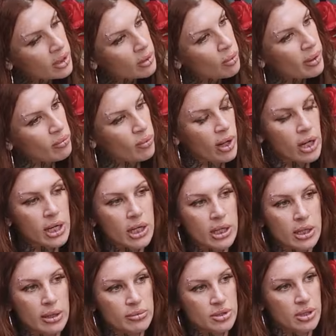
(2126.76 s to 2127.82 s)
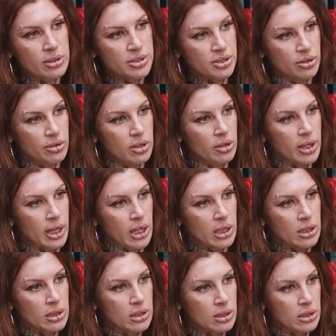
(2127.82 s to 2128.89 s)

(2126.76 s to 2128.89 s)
Yeah, why? I'm so, okay.